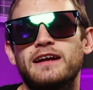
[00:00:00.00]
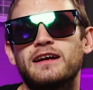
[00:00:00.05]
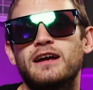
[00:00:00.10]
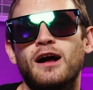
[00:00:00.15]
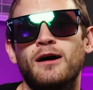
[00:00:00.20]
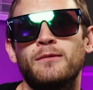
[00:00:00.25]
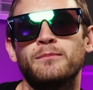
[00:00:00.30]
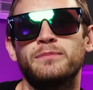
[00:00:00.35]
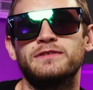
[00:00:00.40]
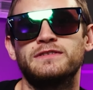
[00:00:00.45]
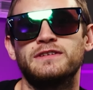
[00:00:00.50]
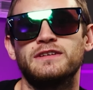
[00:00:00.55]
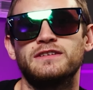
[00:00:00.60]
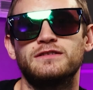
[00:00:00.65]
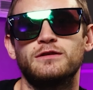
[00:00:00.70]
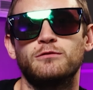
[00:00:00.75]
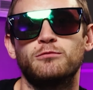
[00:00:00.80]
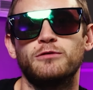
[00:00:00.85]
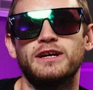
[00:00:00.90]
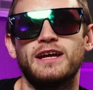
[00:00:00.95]

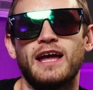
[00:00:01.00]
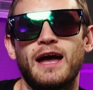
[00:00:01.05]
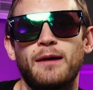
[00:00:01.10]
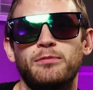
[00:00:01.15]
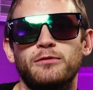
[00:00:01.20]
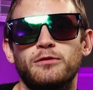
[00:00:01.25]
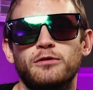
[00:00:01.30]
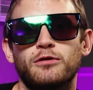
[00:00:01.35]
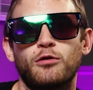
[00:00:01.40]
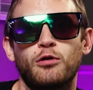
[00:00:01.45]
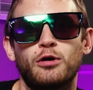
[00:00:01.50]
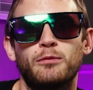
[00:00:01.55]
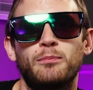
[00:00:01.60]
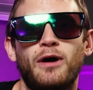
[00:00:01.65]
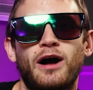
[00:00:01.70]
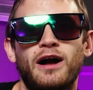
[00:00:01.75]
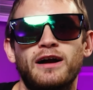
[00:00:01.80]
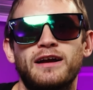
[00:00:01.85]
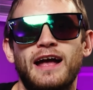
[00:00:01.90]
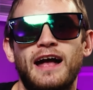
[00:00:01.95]
encompasses the recap and record
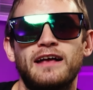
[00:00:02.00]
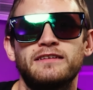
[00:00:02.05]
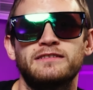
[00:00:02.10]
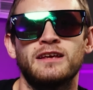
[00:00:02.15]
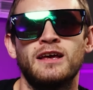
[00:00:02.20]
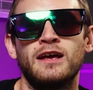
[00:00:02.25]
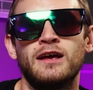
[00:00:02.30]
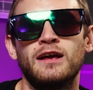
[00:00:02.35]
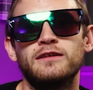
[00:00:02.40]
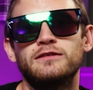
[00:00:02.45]
podcast.